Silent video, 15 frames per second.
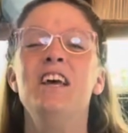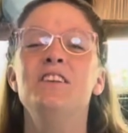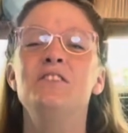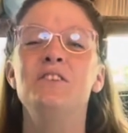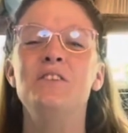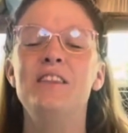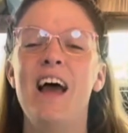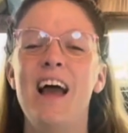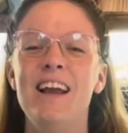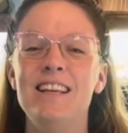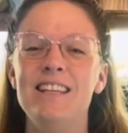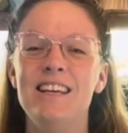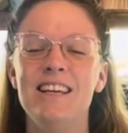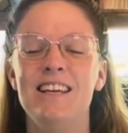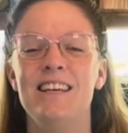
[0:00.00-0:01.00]
So the
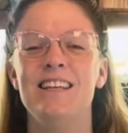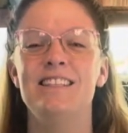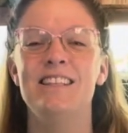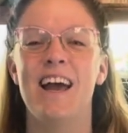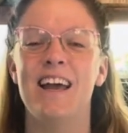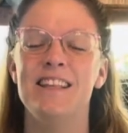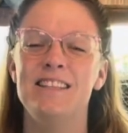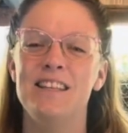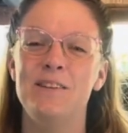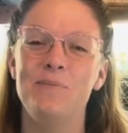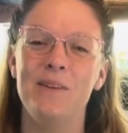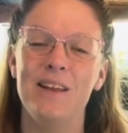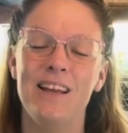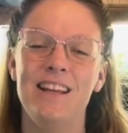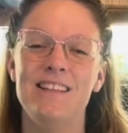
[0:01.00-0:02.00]
idea is that instead of
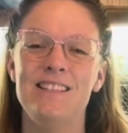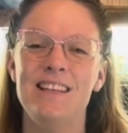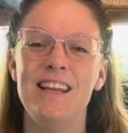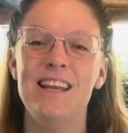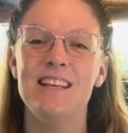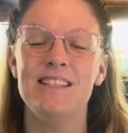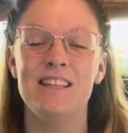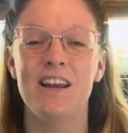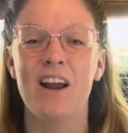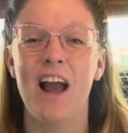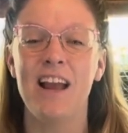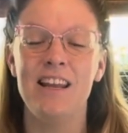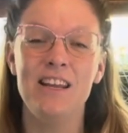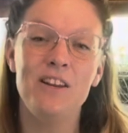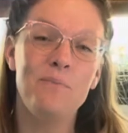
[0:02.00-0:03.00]
planting zinnias there,
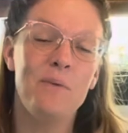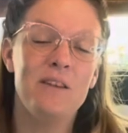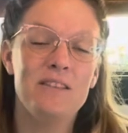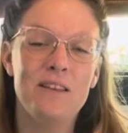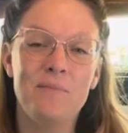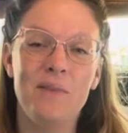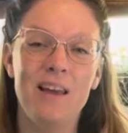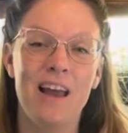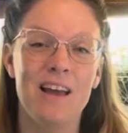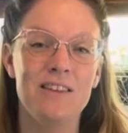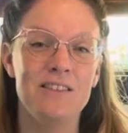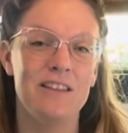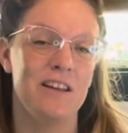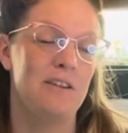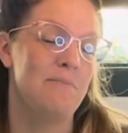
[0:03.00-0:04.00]
I need to put something else
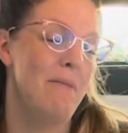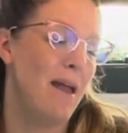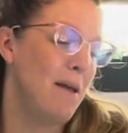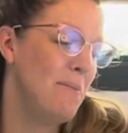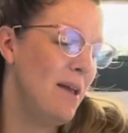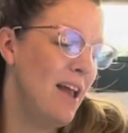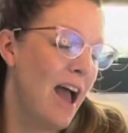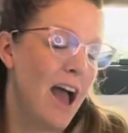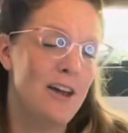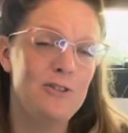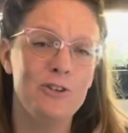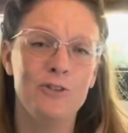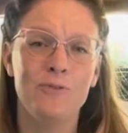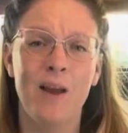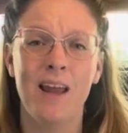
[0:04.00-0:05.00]
there. Maybe
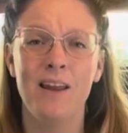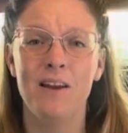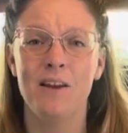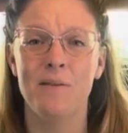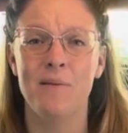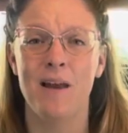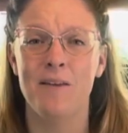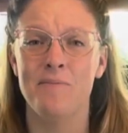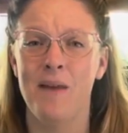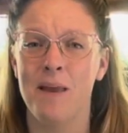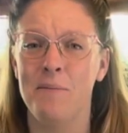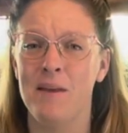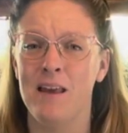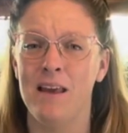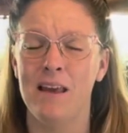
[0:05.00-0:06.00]
azuratum,
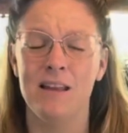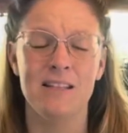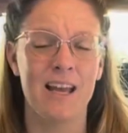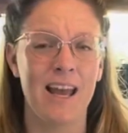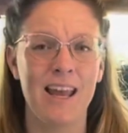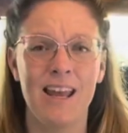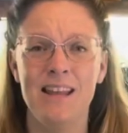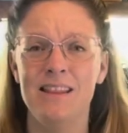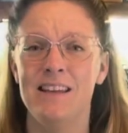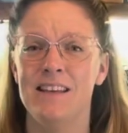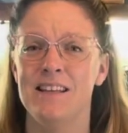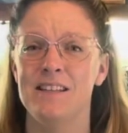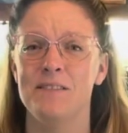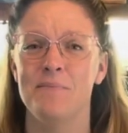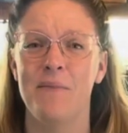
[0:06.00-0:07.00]
maybe
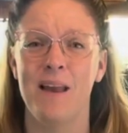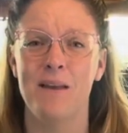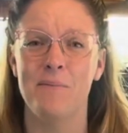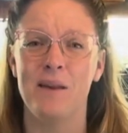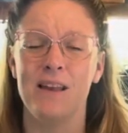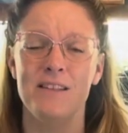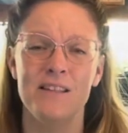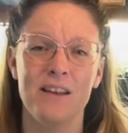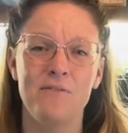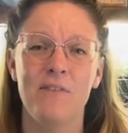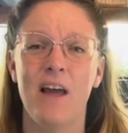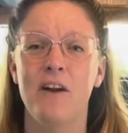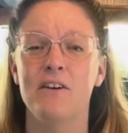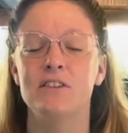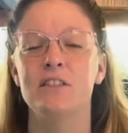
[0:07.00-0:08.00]
dianthus, maybe
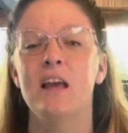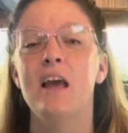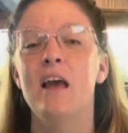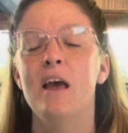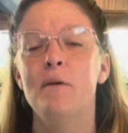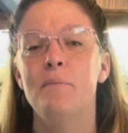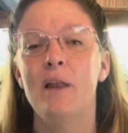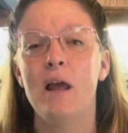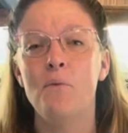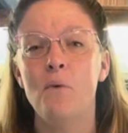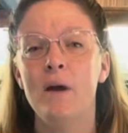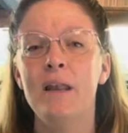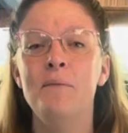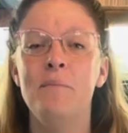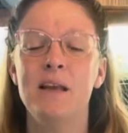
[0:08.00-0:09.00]
sunflowers, but I
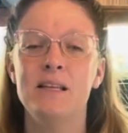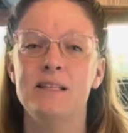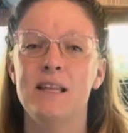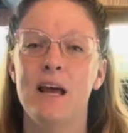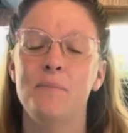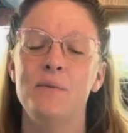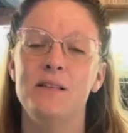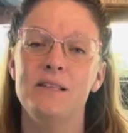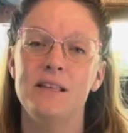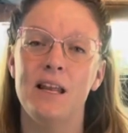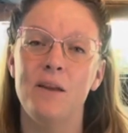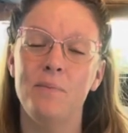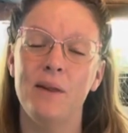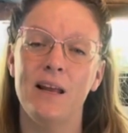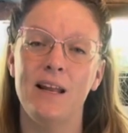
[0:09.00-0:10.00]
want to mix it up instead
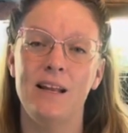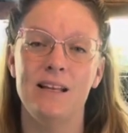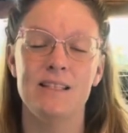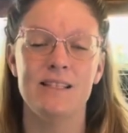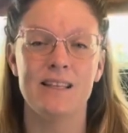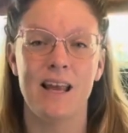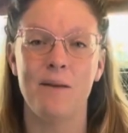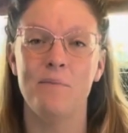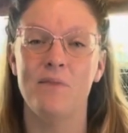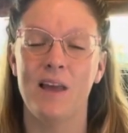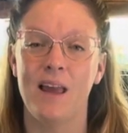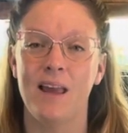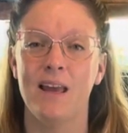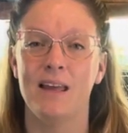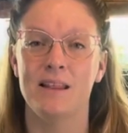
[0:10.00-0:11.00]
of planting the same
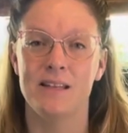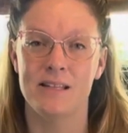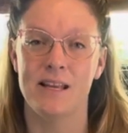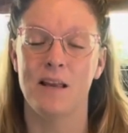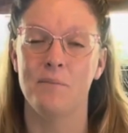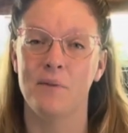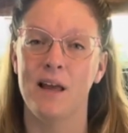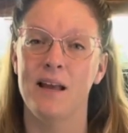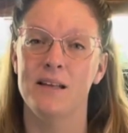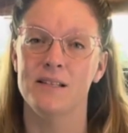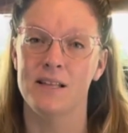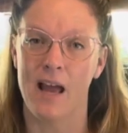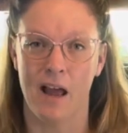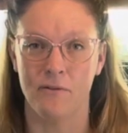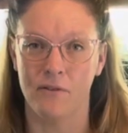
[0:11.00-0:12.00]
thing in the same
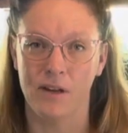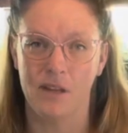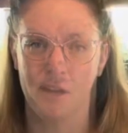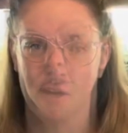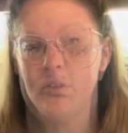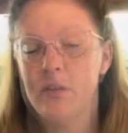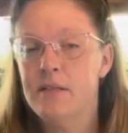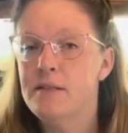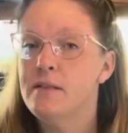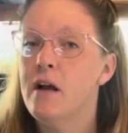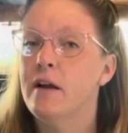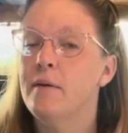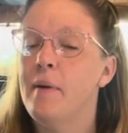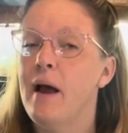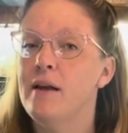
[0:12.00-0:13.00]
place every year. So let's
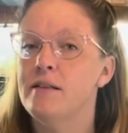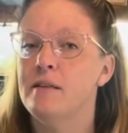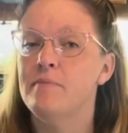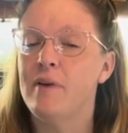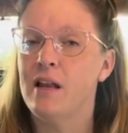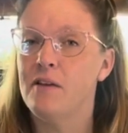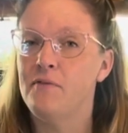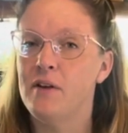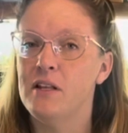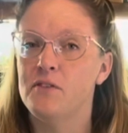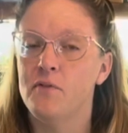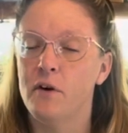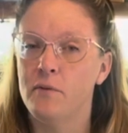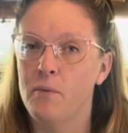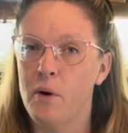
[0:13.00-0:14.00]
talk about some benefits
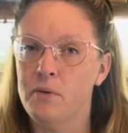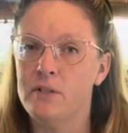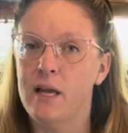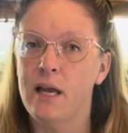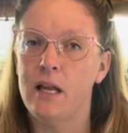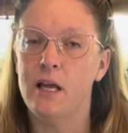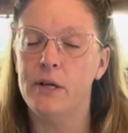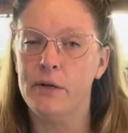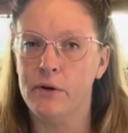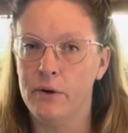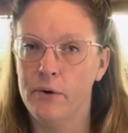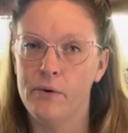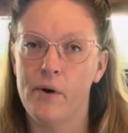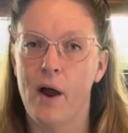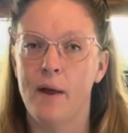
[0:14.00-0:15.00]
for rotating your
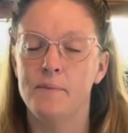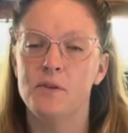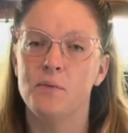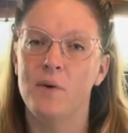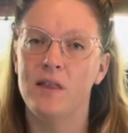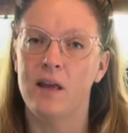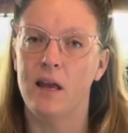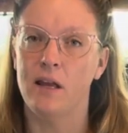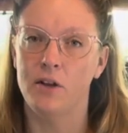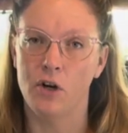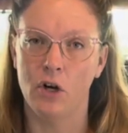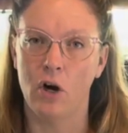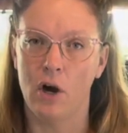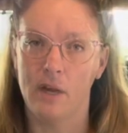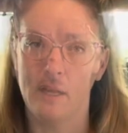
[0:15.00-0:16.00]
crops within your
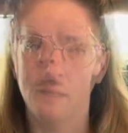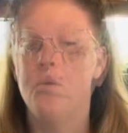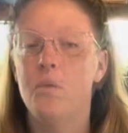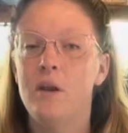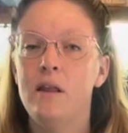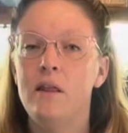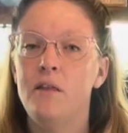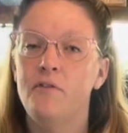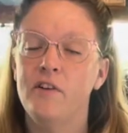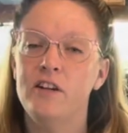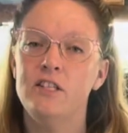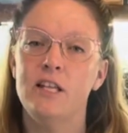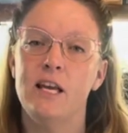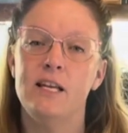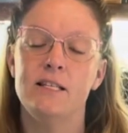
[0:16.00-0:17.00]
garden. One of the
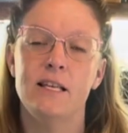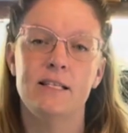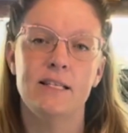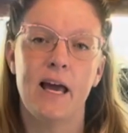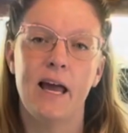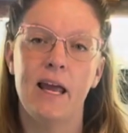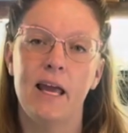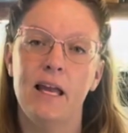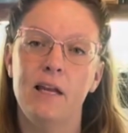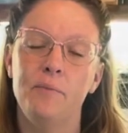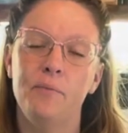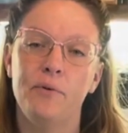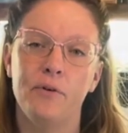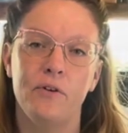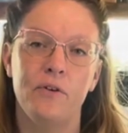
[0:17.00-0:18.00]
first things is that it
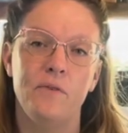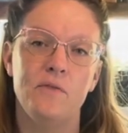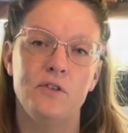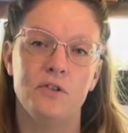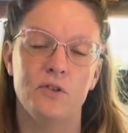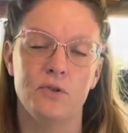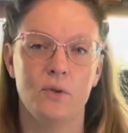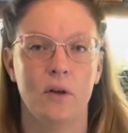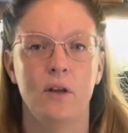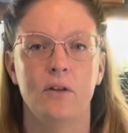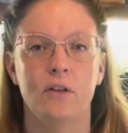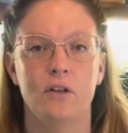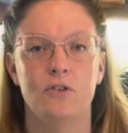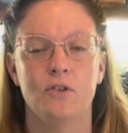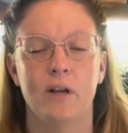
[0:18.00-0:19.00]
improves your soil
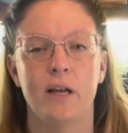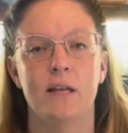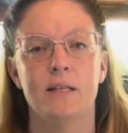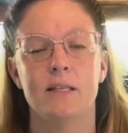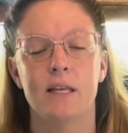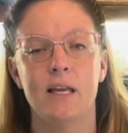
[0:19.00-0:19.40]
nutrients.